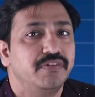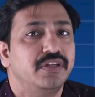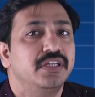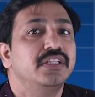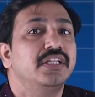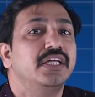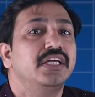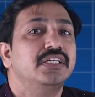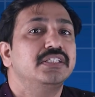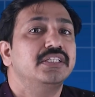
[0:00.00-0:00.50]

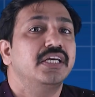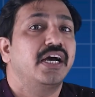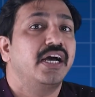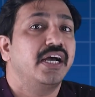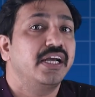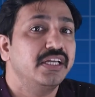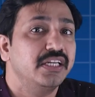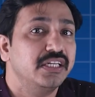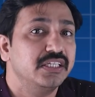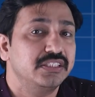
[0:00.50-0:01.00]
When there is a
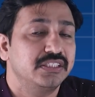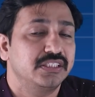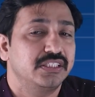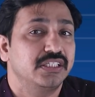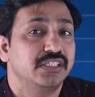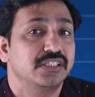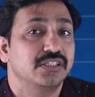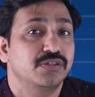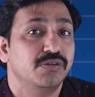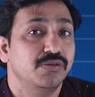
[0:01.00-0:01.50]
high
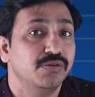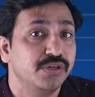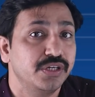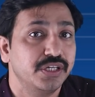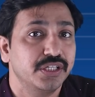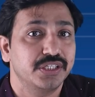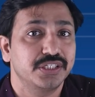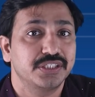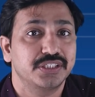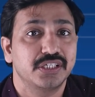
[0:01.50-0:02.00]
resistance, low
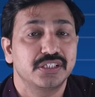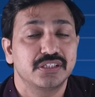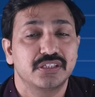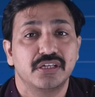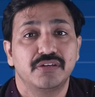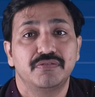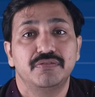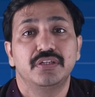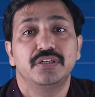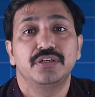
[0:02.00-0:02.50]
resistance
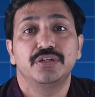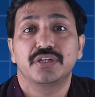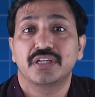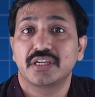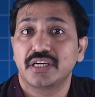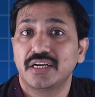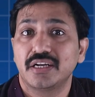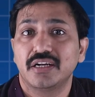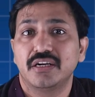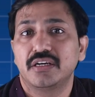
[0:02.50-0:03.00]
of the
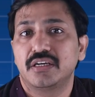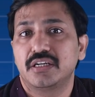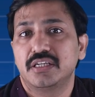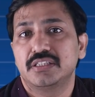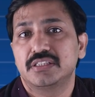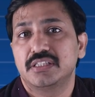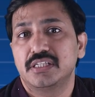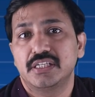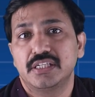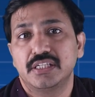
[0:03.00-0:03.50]
uterine
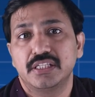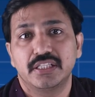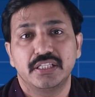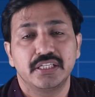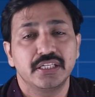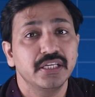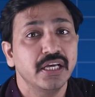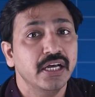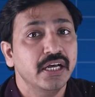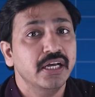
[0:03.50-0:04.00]
arteries or
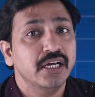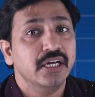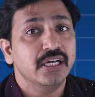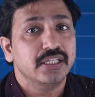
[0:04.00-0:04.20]
anything,